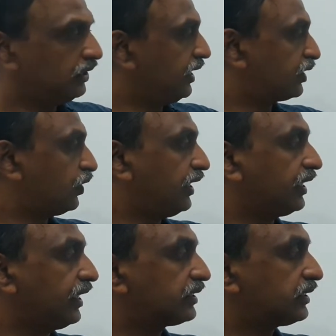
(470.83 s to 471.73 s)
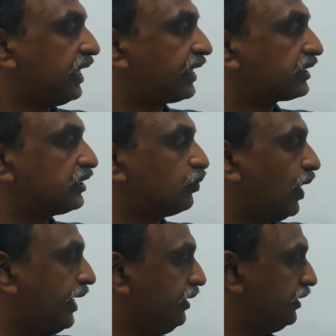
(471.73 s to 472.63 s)
That's why degree is x is
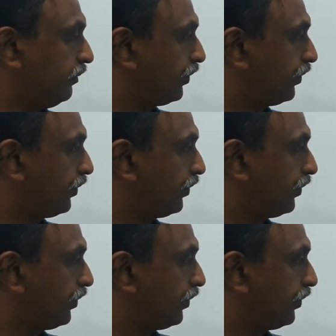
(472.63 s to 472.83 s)
1.